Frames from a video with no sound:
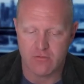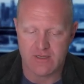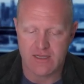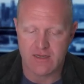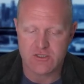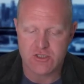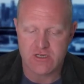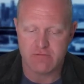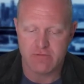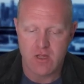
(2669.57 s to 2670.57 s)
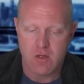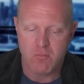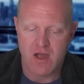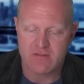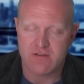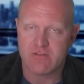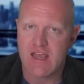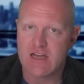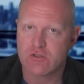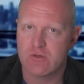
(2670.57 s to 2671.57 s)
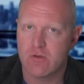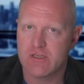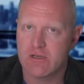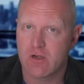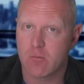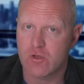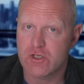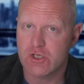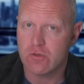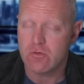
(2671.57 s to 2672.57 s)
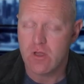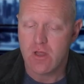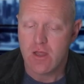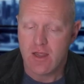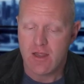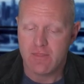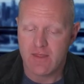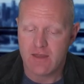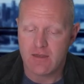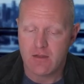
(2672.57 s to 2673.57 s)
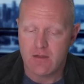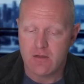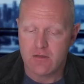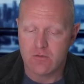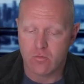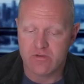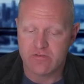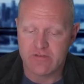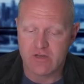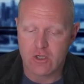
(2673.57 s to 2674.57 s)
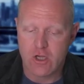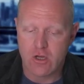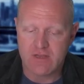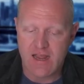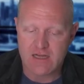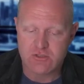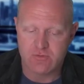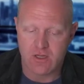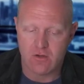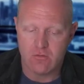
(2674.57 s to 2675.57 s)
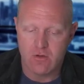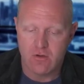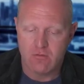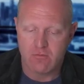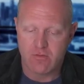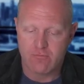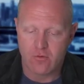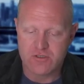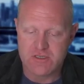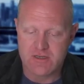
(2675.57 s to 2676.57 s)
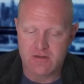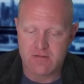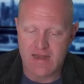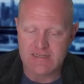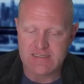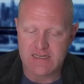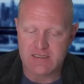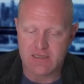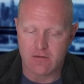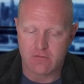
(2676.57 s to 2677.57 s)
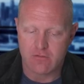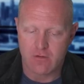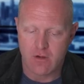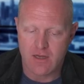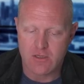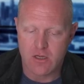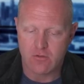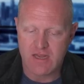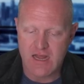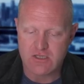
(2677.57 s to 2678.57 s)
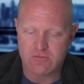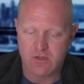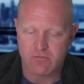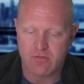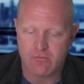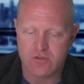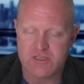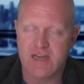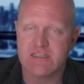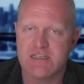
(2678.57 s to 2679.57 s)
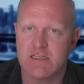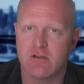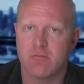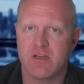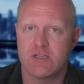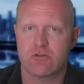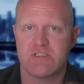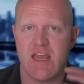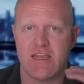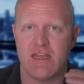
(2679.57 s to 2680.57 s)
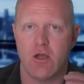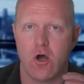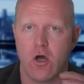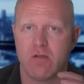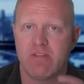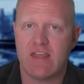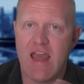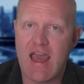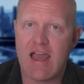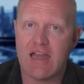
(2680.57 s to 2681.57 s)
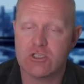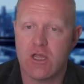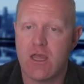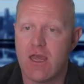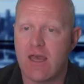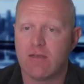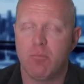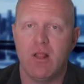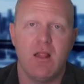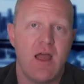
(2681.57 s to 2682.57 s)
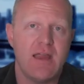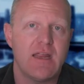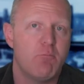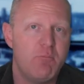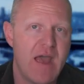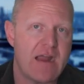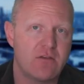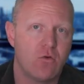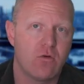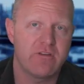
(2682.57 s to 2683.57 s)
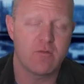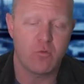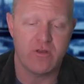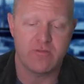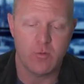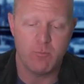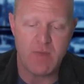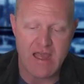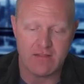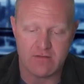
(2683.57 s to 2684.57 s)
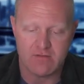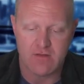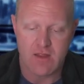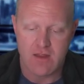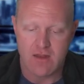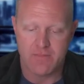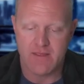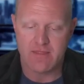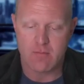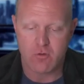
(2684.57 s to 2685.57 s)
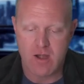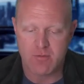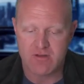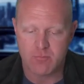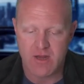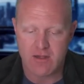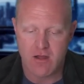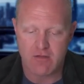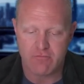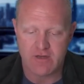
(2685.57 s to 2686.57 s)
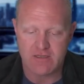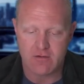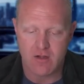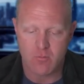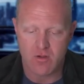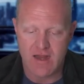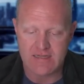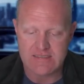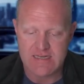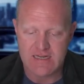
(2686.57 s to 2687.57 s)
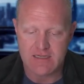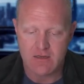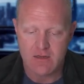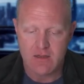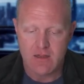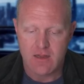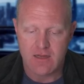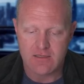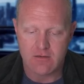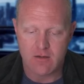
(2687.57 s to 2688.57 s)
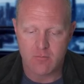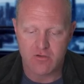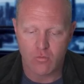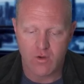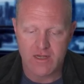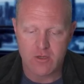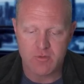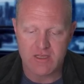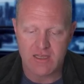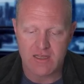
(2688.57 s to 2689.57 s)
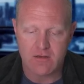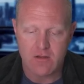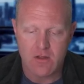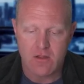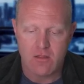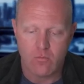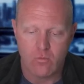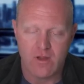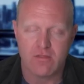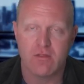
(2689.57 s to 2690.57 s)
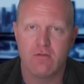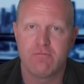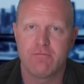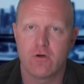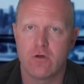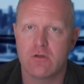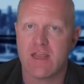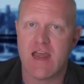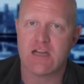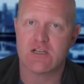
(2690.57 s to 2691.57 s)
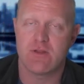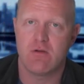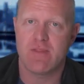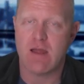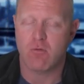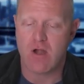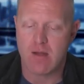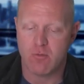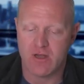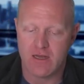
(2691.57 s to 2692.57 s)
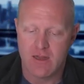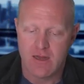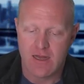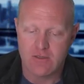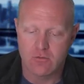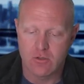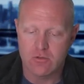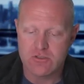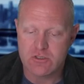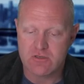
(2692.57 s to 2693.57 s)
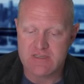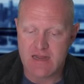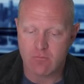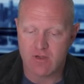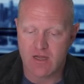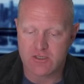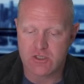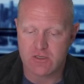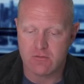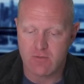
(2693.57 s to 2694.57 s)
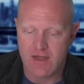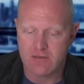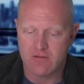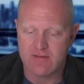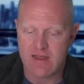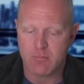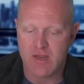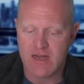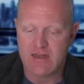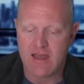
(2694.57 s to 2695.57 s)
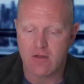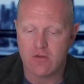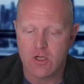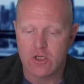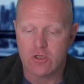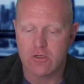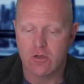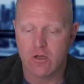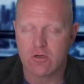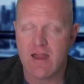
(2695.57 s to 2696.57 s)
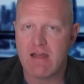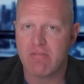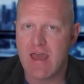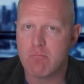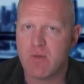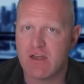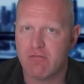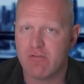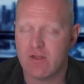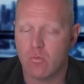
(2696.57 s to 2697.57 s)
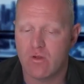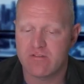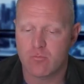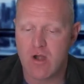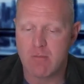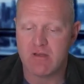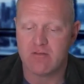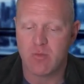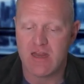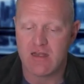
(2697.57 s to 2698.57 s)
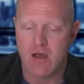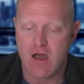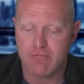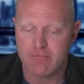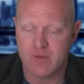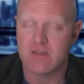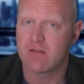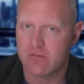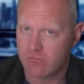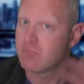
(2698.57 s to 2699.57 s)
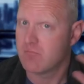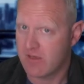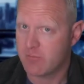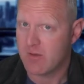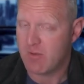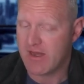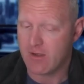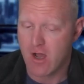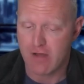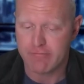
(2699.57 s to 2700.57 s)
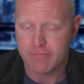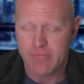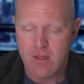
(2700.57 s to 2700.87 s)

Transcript: You again achieve positive cash flow in year number 2, and then you're receiving no cash flow for the first 19 years. All right, no cash flow for the first 19 years because you're taking all of the cash and applying it back towards the principal balance. And then that property is paid off in year number 19. And year number 20, you begin with full cash flow on that property, and you lose your debt reduction, right? Your debt pay down. You no longer have that benefit once the property is paid off because it's been paid off.